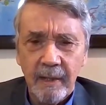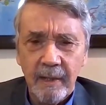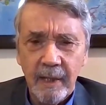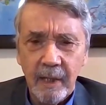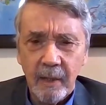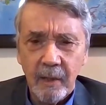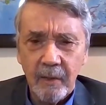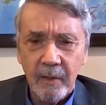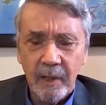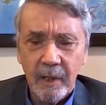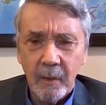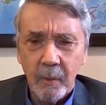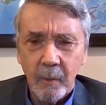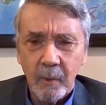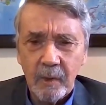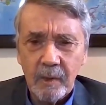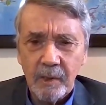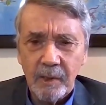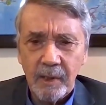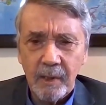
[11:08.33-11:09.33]
But
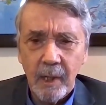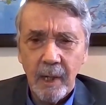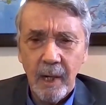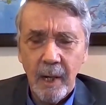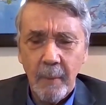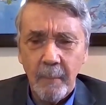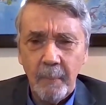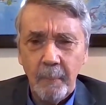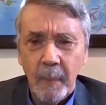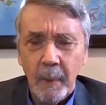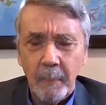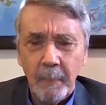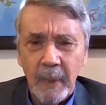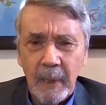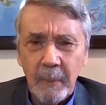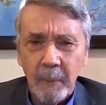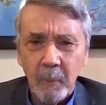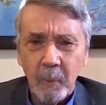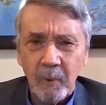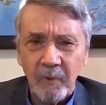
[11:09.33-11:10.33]

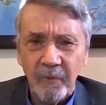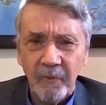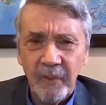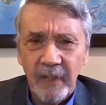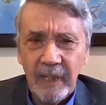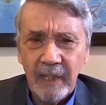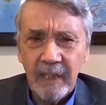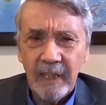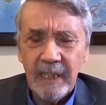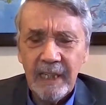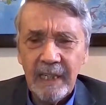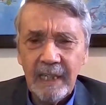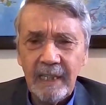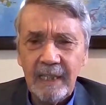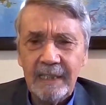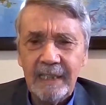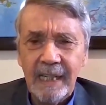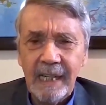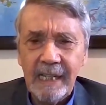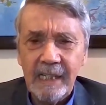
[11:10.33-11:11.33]
people were feeling a
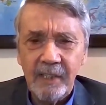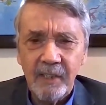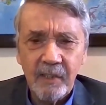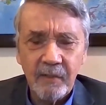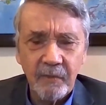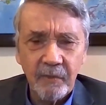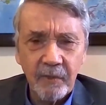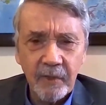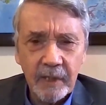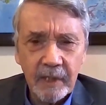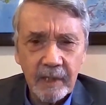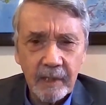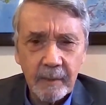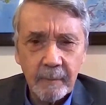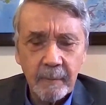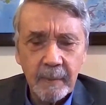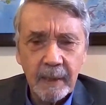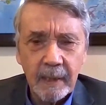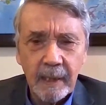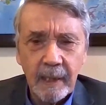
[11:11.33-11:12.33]
taste of
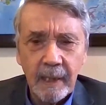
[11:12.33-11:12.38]
freedom.